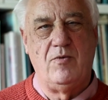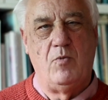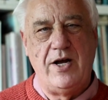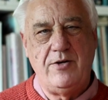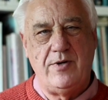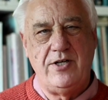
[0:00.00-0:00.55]

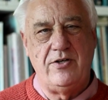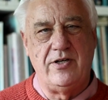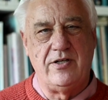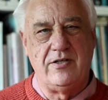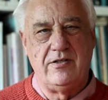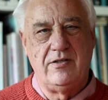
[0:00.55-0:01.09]
why do I do
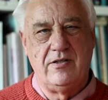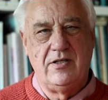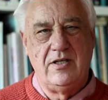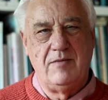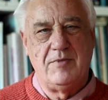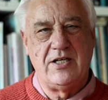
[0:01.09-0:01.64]
it?
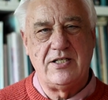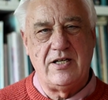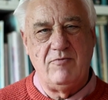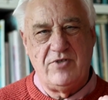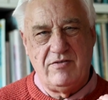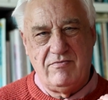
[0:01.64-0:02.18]
Because
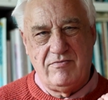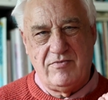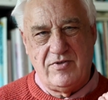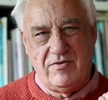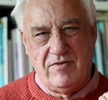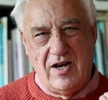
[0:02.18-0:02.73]
I'm
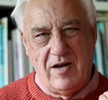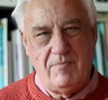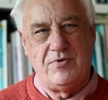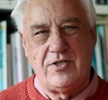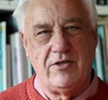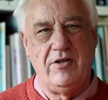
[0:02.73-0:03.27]

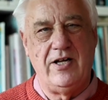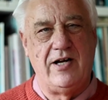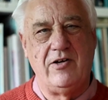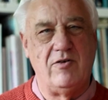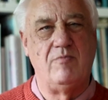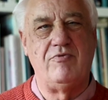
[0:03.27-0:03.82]
absolutely
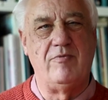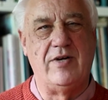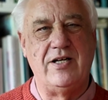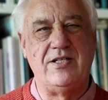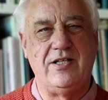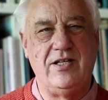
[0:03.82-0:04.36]

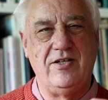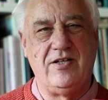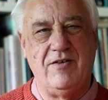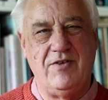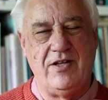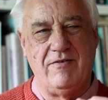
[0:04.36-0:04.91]
uncompromising in
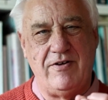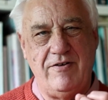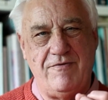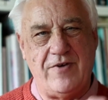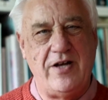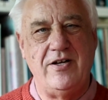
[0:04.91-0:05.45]
giving the very
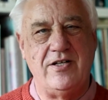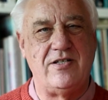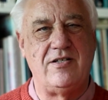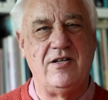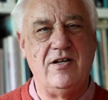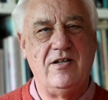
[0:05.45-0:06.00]

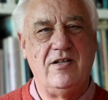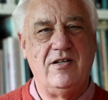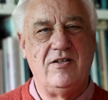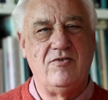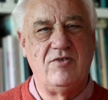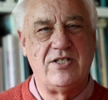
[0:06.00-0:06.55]
finest
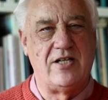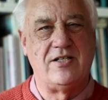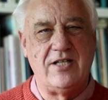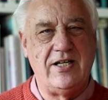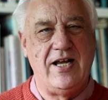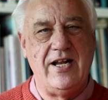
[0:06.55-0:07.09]
result
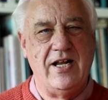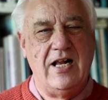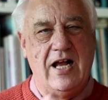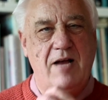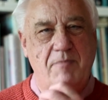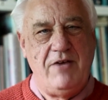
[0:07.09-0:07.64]
I can.
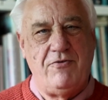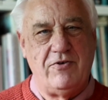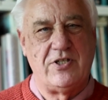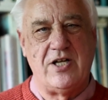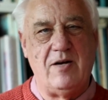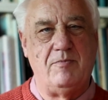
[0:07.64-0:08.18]
I may, for
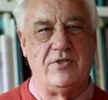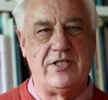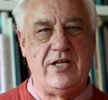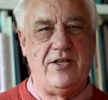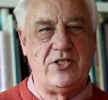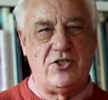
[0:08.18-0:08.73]
example,
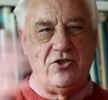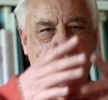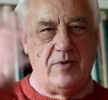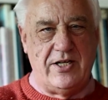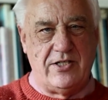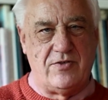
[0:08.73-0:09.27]
say there's two
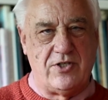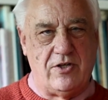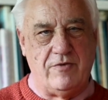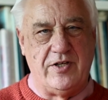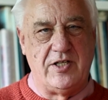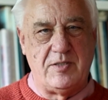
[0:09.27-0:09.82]
ways of
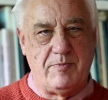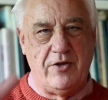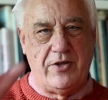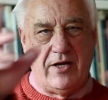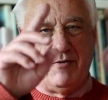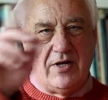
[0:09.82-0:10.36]
solving this.
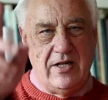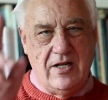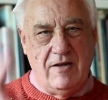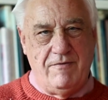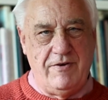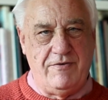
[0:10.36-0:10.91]
Both have
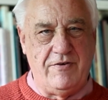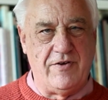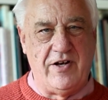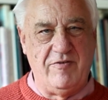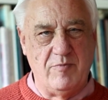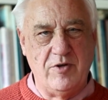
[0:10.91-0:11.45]

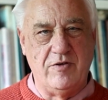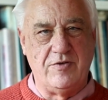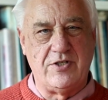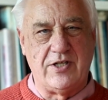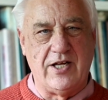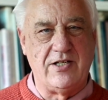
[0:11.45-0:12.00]
55
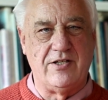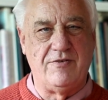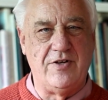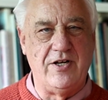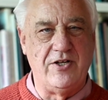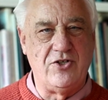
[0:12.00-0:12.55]
moves to get to the
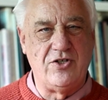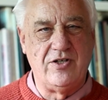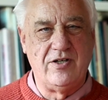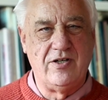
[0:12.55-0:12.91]
finish.